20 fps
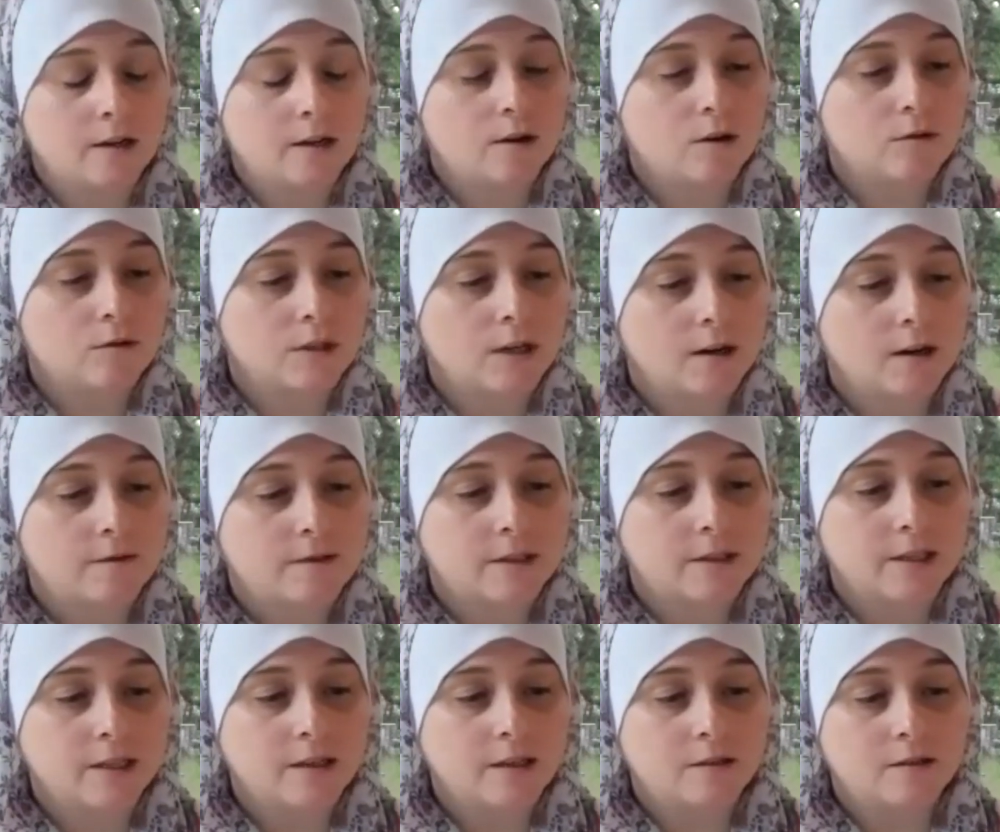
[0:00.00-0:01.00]
goes off to
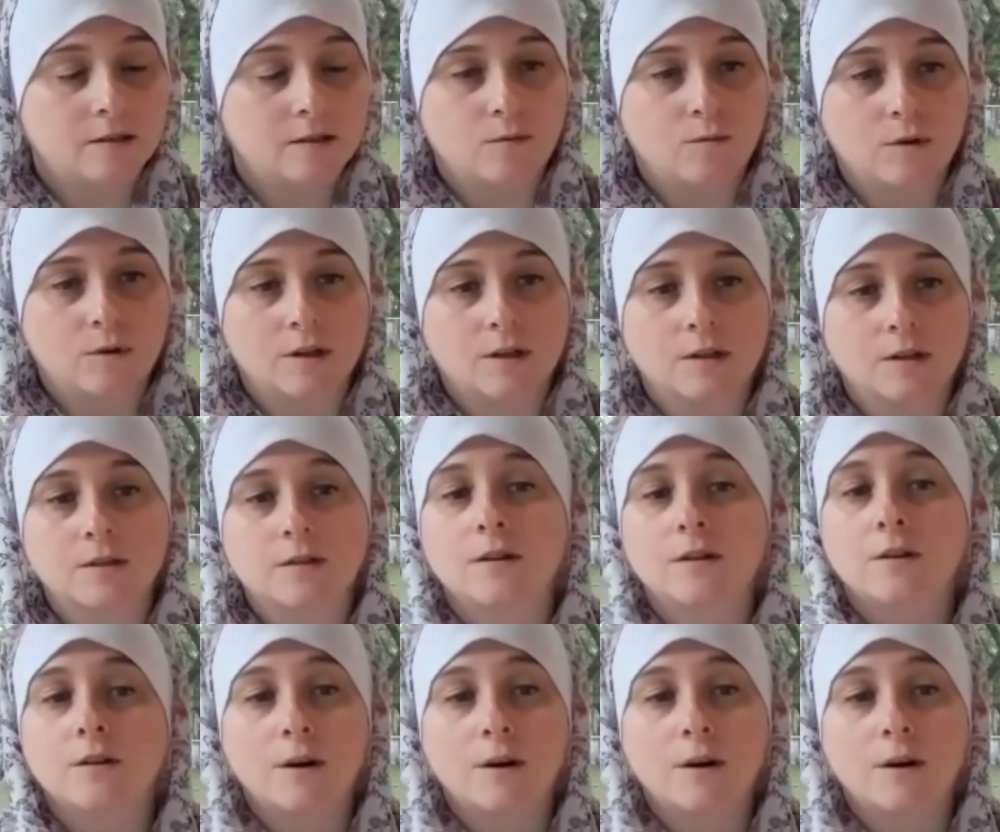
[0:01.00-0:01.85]
the underworld,